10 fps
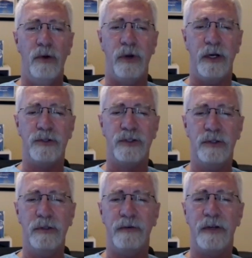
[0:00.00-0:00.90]
Readers
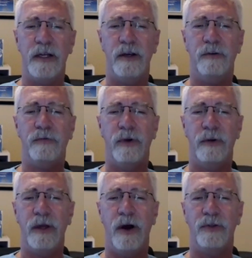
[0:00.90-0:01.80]
do love to hear
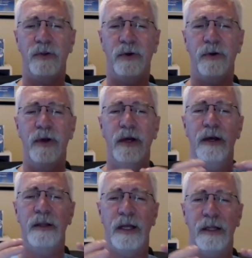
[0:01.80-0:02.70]
from the author
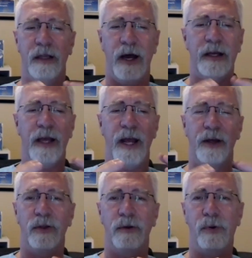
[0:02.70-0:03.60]
they like
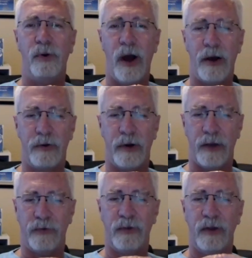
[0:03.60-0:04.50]
and their
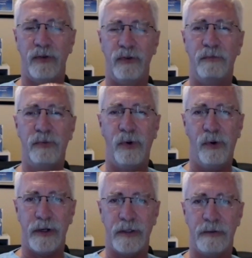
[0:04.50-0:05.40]
progress. This is
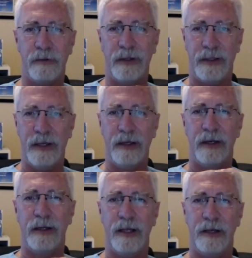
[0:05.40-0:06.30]
important.
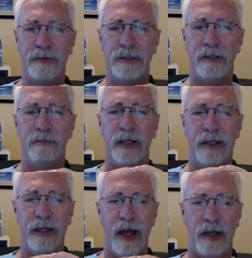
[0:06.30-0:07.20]
Again, it keeps them
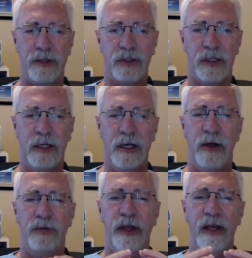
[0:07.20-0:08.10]
engaged.
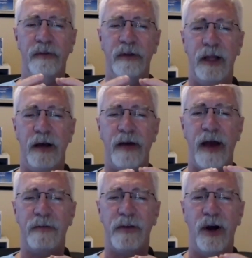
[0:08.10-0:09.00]
They even love
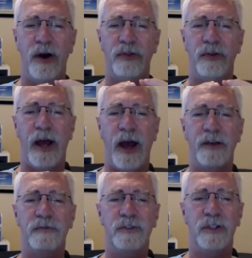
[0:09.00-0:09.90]
having the author
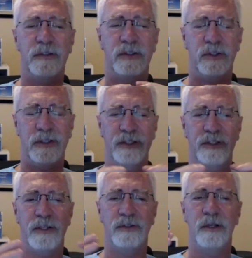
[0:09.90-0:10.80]
ask for
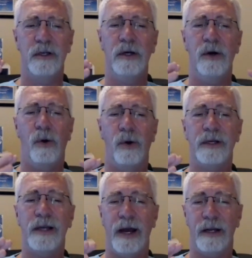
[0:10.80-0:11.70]
suggestions or
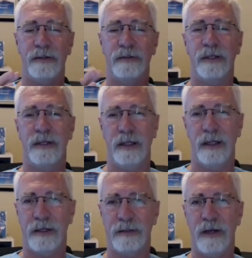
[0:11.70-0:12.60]
guidance. Again,
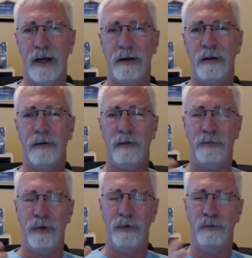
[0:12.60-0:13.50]
like I said,
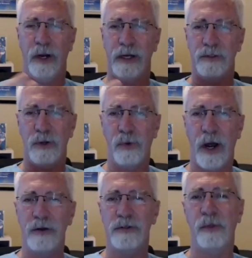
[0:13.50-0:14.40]
if you run into a
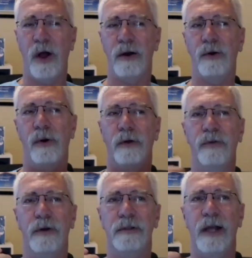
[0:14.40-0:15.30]
writer's block, or if
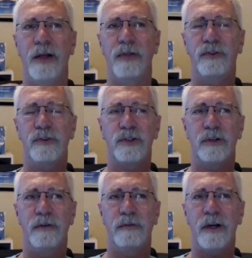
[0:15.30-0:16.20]
you're not
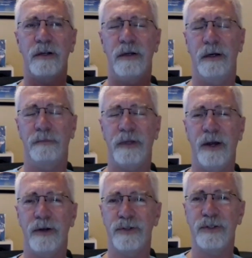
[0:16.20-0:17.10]
sure of
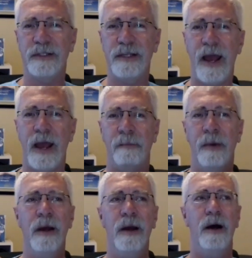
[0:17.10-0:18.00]
character's name,
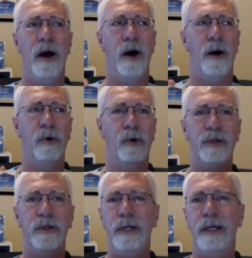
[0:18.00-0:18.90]
or
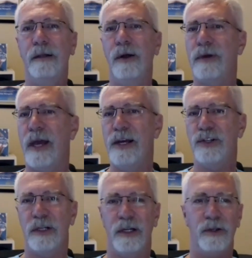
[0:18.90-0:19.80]
you need a
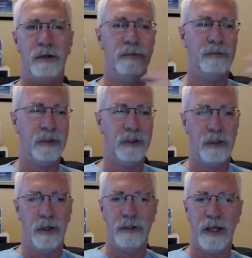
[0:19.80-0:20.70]
location and you
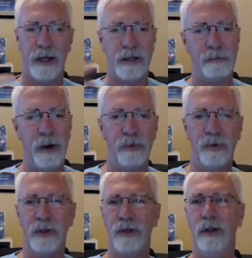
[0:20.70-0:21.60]
can't come up
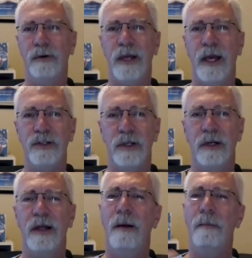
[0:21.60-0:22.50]
with a good
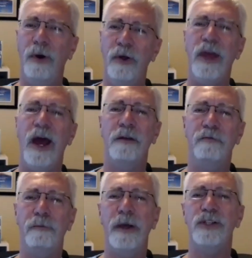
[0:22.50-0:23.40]
location, put that
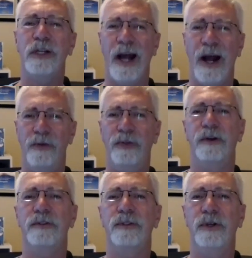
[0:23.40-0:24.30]
information out
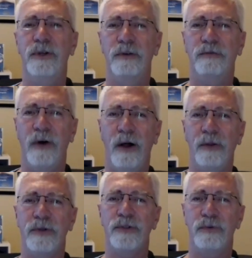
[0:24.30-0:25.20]
there to your
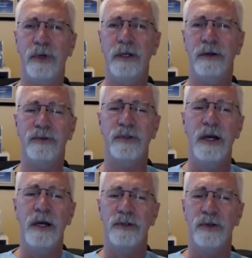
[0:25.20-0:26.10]
followers, your readers,
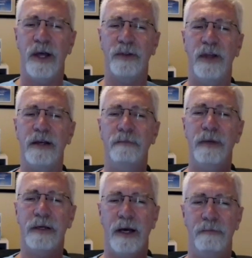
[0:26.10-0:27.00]
so that they can
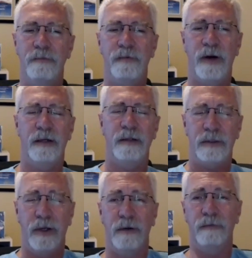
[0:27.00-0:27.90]
become
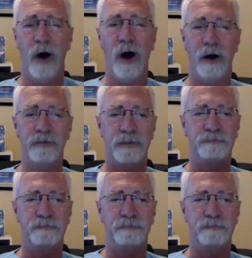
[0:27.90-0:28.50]
involved.